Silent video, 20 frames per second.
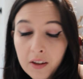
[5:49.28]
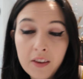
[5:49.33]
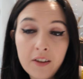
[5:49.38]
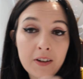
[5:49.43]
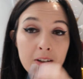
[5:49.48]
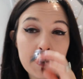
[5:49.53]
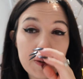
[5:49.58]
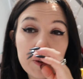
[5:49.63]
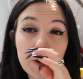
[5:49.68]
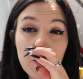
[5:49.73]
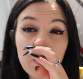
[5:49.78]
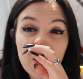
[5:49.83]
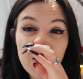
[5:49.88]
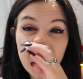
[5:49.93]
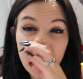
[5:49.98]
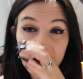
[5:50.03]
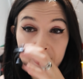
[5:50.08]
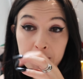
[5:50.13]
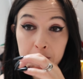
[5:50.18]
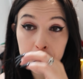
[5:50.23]
So there is so
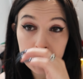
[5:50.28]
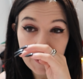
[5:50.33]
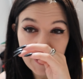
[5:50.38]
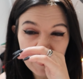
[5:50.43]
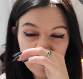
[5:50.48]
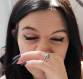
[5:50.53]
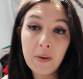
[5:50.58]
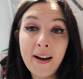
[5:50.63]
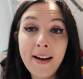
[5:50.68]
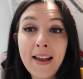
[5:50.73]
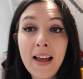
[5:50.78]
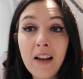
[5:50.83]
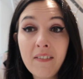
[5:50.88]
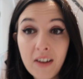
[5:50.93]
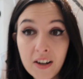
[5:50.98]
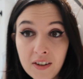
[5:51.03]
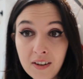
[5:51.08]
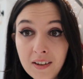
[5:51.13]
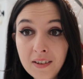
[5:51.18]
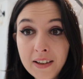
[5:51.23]
much history, but I have
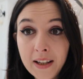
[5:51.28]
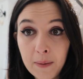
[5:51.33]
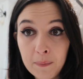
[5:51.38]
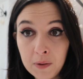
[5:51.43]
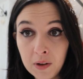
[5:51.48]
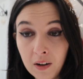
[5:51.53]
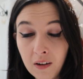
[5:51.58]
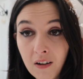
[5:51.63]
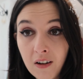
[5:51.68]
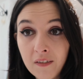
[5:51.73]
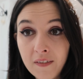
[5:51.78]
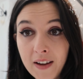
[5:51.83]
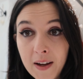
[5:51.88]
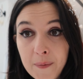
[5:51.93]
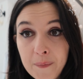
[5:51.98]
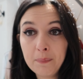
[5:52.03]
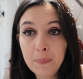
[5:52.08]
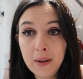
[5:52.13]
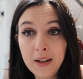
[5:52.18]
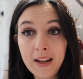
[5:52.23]
actually skipped a lot of
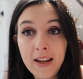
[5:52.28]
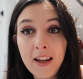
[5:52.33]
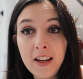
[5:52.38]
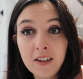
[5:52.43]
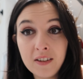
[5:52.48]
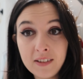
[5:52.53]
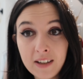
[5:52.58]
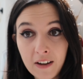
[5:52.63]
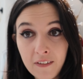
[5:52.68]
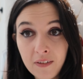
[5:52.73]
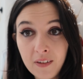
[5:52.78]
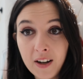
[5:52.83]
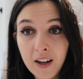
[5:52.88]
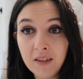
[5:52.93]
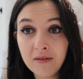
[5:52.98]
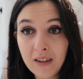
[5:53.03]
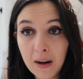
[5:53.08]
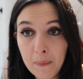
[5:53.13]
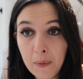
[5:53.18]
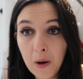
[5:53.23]
it, but it is definitely
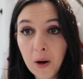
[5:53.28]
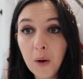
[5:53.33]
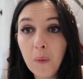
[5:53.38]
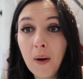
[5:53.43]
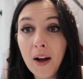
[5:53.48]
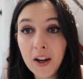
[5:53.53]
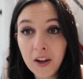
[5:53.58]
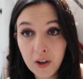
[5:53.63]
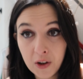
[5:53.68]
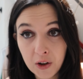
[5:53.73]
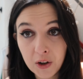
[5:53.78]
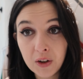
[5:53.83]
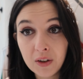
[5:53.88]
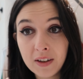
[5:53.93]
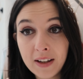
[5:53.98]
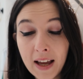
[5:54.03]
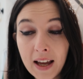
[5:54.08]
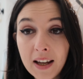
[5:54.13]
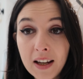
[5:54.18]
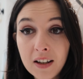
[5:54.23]
a rabbit hole I
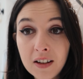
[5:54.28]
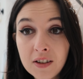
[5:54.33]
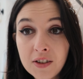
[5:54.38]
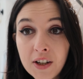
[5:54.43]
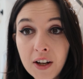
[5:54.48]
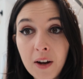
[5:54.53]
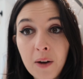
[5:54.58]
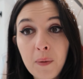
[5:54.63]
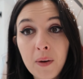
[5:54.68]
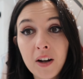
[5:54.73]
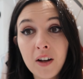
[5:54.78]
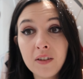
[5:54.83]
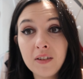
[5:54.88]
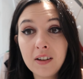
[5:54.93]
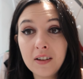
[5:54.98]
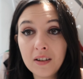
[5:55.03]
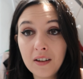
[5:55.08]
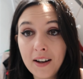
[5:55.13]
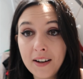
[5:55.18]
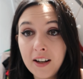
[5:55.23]
could get into when I was
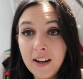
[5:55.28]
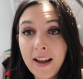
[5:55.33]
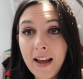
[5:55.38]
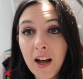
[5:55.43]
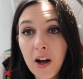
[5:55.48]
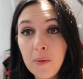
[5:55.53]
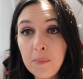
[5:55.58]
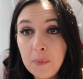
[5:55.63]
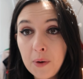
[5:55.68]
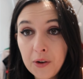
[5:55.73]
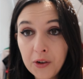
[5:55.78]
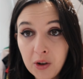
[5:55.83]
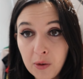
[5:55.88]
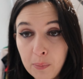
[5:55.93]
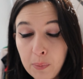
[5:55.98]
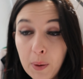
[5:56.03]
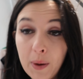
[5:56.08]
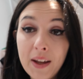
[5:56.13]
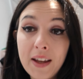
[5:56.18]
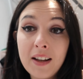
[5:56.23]
deciding how much I
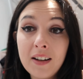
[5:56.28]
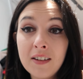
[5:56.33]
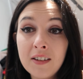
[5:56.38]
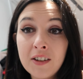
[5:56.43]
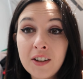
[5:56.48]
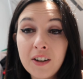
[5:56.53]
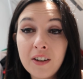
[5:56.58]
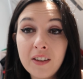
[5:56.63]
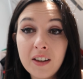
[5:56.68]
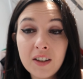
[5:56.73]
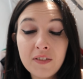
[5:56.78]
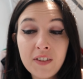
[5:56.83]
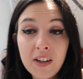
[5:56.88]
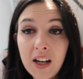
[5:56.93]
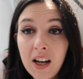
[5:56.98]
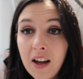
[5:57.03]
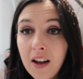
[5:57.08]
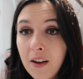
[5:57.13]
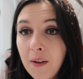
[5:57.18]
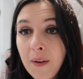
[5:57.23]
put into this
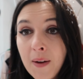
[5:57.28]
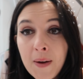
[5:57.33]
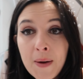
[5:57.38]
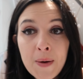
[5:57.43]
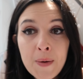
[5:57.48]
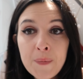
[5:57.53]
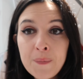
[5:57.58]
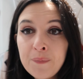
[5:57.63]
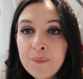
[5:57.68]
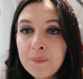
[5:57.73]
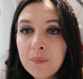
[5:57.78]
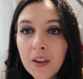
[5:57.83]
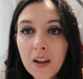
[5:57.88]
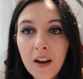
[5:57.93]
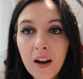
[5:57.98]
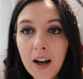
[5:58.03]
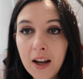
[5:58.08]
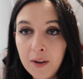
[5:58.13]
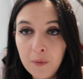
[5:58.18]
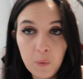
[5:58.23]
video.
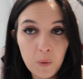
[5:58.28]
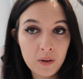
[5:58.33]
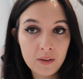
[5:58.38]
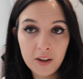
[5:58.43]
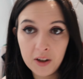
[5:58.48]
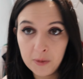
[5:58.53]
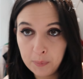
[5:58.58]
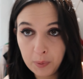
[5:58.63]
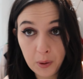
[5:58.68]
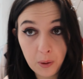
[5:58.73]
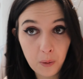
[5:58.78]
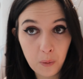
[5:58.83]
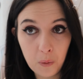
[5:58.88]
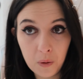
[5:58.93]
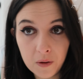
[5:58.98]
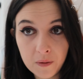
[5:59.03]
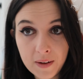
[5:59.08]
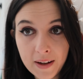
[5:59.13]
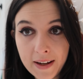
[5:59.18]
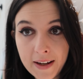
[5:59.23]
I wanted to put
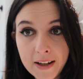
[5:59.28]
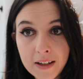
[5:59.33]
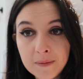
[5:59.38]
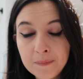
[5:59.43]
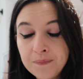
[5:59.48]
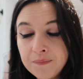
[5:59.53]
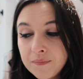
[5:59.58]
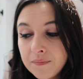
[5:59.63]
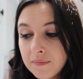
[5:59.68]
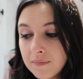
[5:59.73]
all of it in,